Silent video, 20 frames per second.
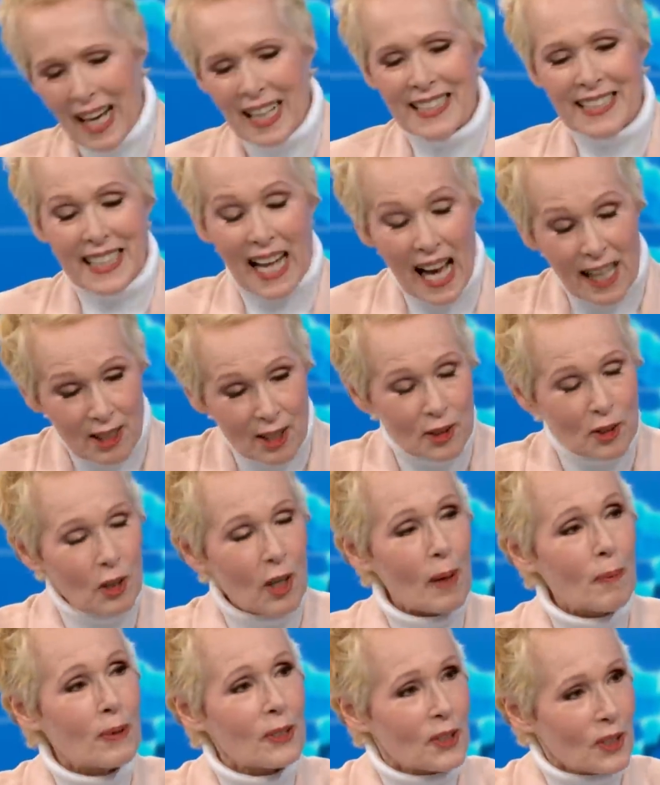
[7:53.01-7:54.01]
York. Donald
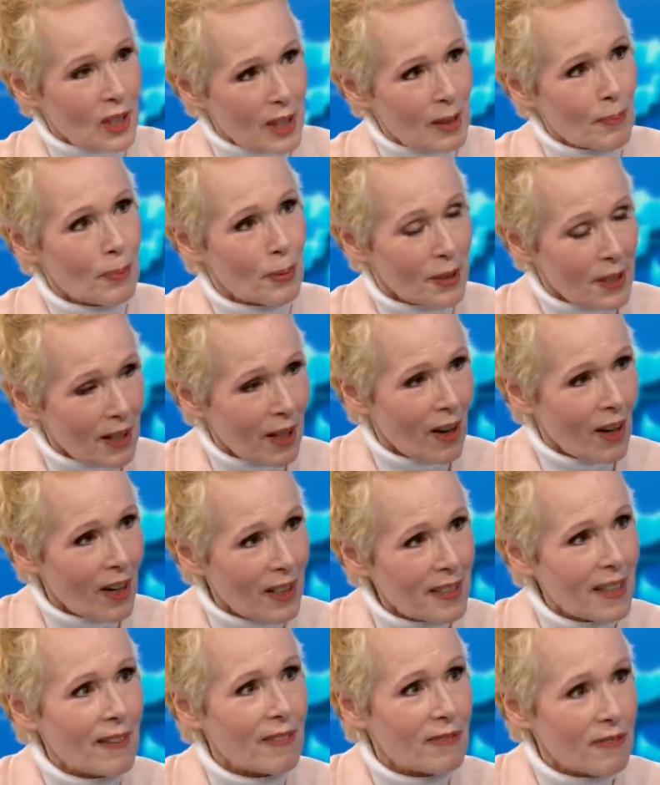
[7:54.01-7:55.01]
Trump is going to put
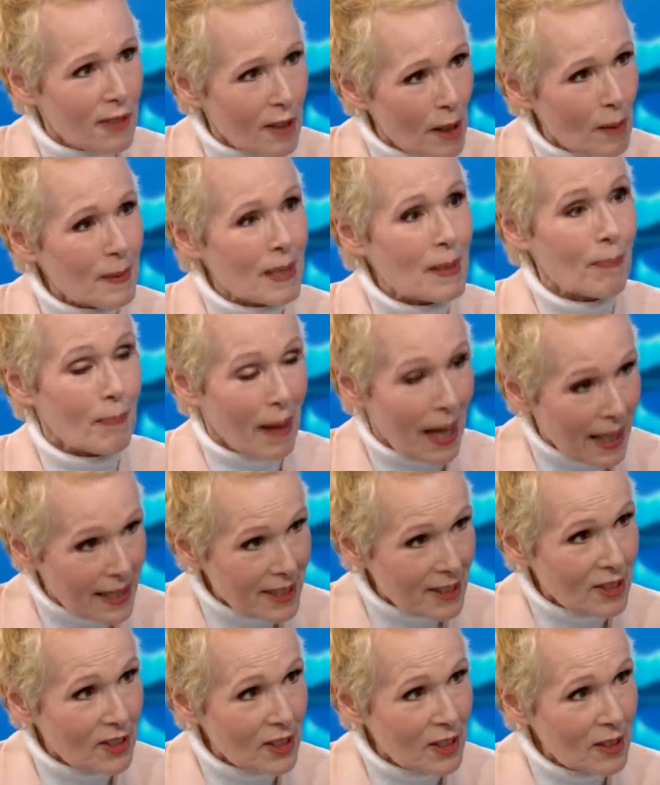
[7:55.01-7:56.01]
on a filmy
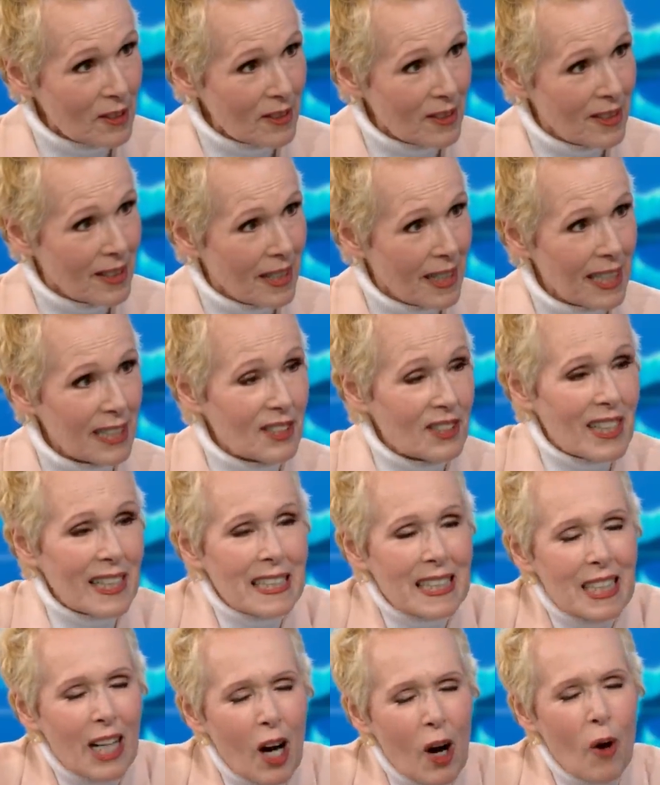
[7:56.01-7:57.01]
bodysuit. Mm. It's
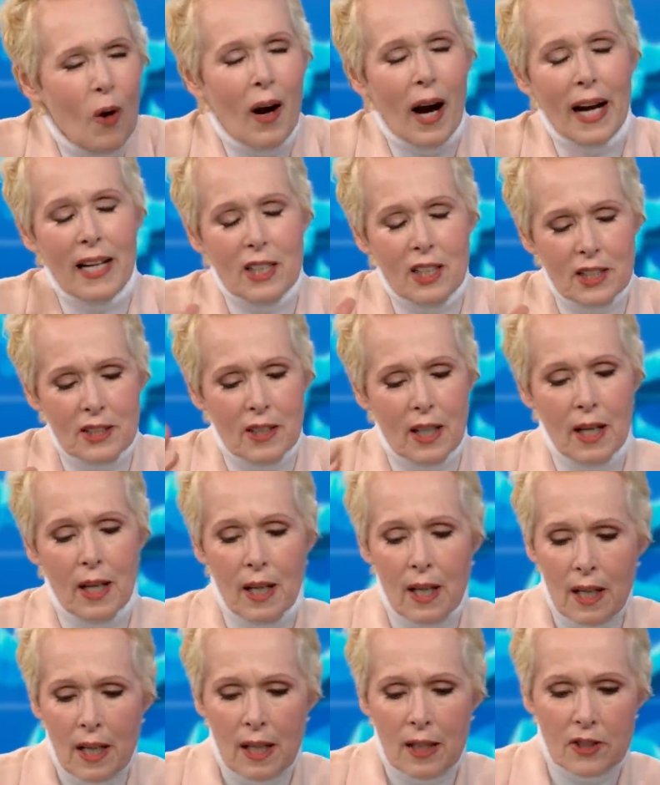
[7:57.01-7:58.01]
like, oh, I couldn't.
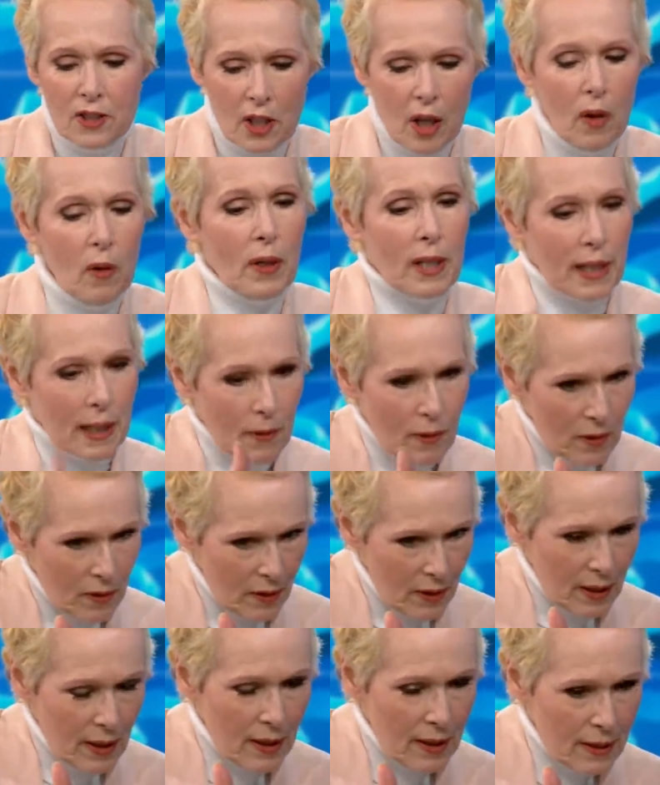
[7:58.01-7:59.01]
So he,
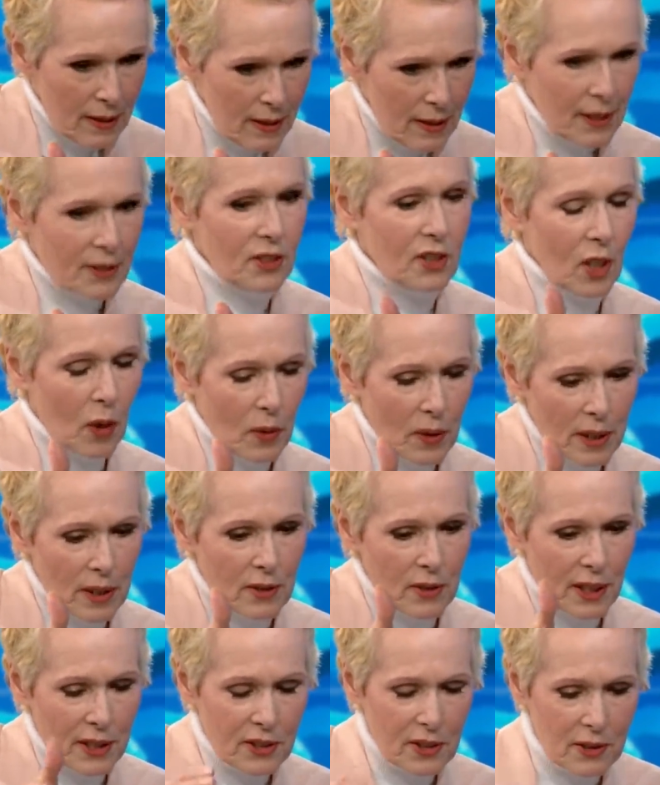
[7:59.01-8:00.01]
let's go in
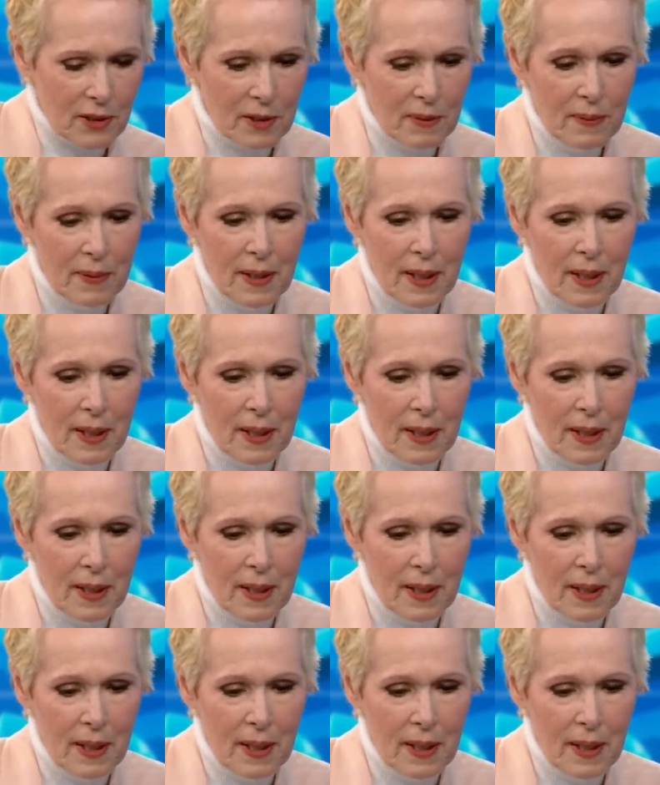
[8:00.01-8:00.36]
the dressing